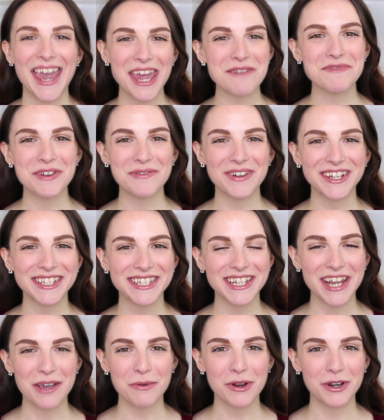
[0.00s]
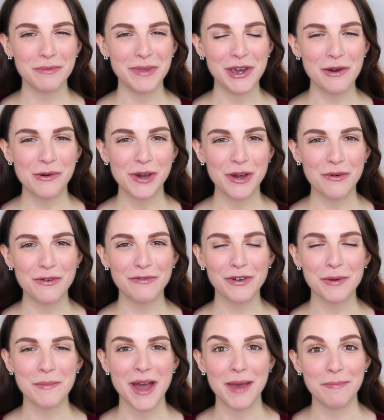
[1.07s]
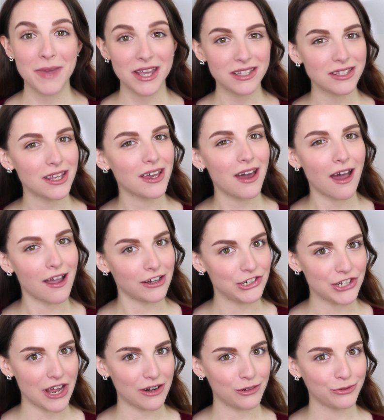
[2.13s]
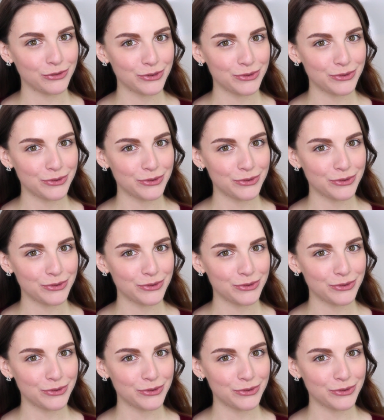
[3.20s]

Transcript: Hey everyone, today we're going to be going over my basic eyeshadow